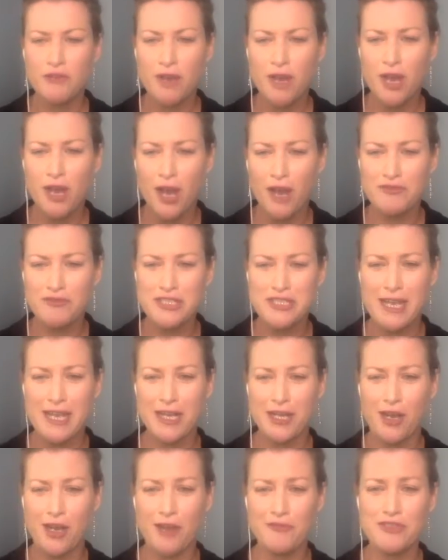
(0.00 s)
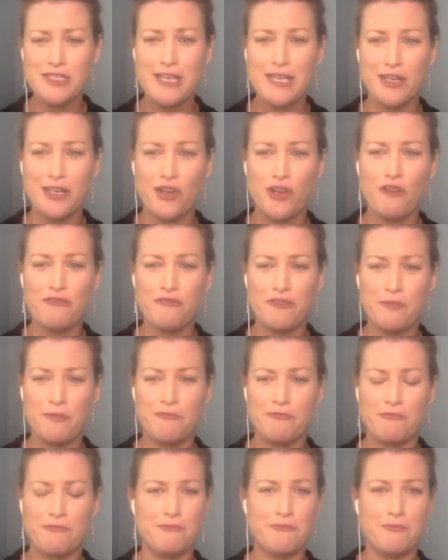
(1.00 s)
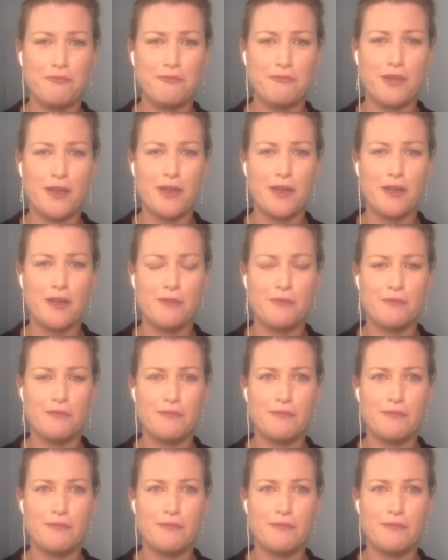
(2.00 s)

I've just had a, I've just had a coffee uh,